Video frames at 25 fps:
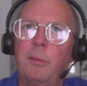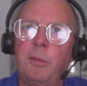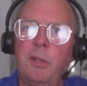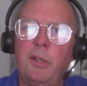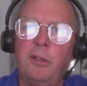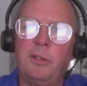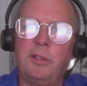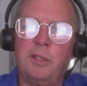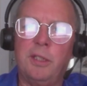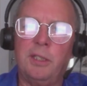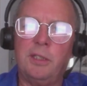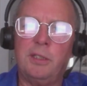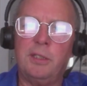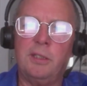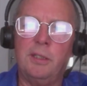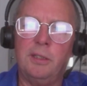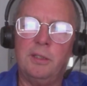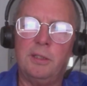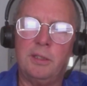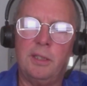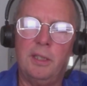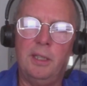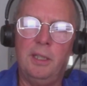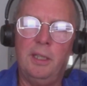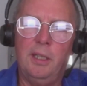a process
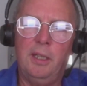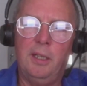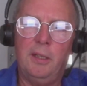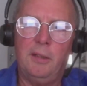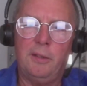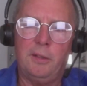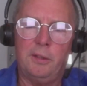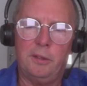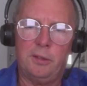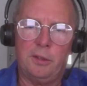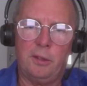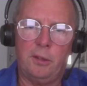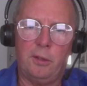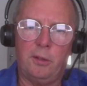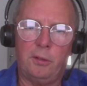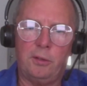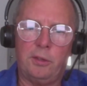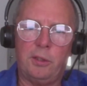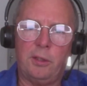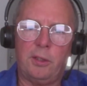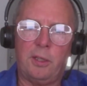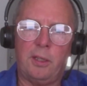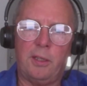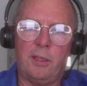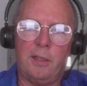that's
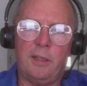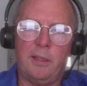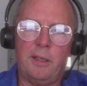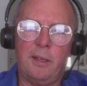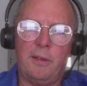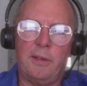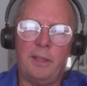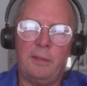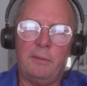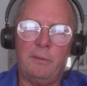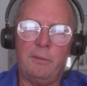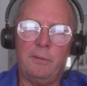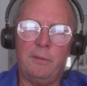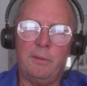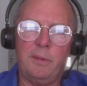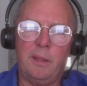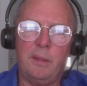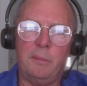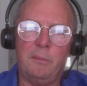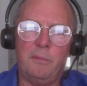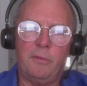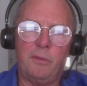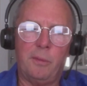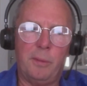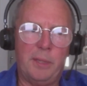logical. I think
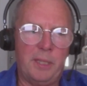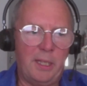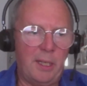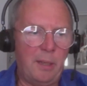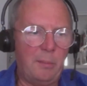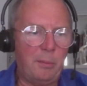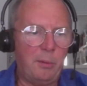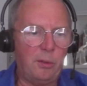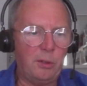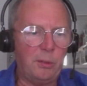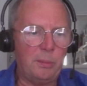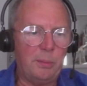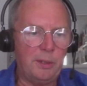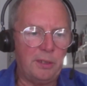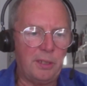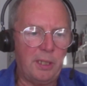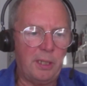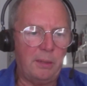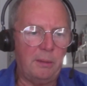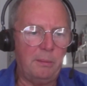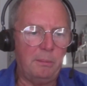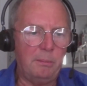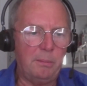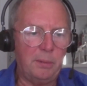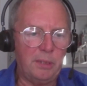from an airport's
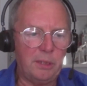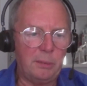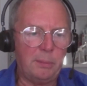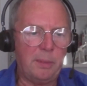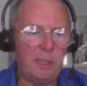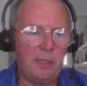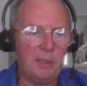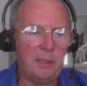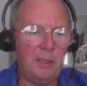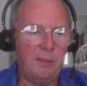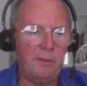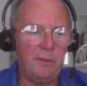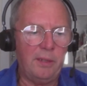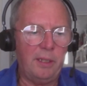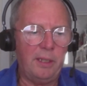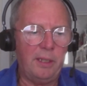perspective,